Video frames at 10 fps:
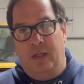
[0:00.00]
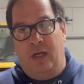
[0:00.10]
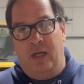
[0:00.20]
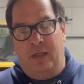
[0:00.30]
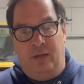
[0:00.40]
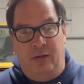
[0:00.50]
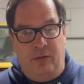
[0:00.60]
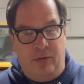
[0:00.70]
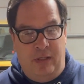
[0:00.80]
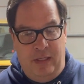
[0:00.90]

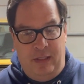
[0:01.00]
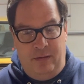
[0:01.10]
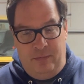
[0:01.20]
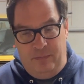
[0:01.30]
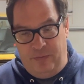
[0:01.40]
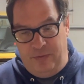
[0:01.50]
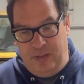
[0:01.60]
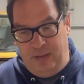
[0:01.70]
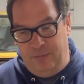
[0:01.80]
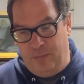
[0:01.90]
little kit
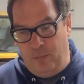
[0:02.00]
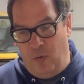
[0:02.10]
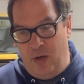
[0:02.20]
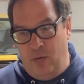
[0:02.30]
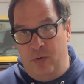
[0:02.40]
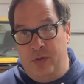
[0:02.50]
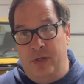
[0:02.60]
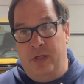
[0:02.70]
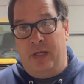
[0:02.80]
thing from Wildwood.